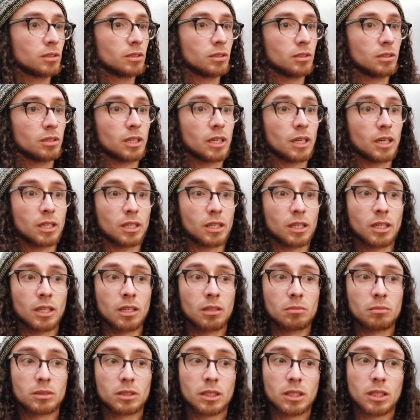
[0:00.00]
You got
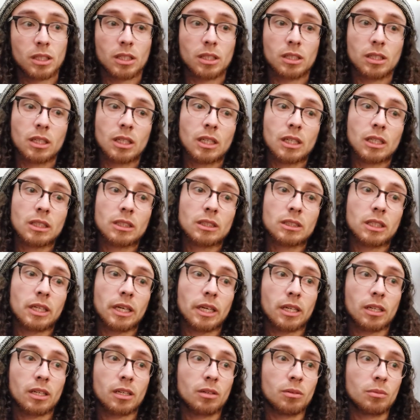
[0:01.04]
games like
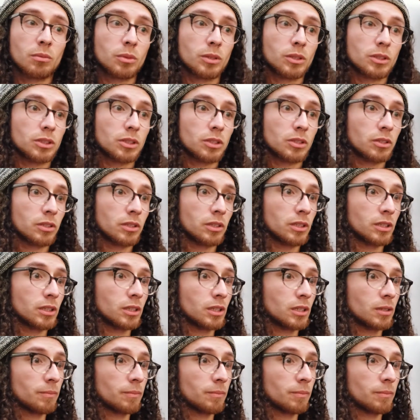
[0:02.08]
Tekken, which aren't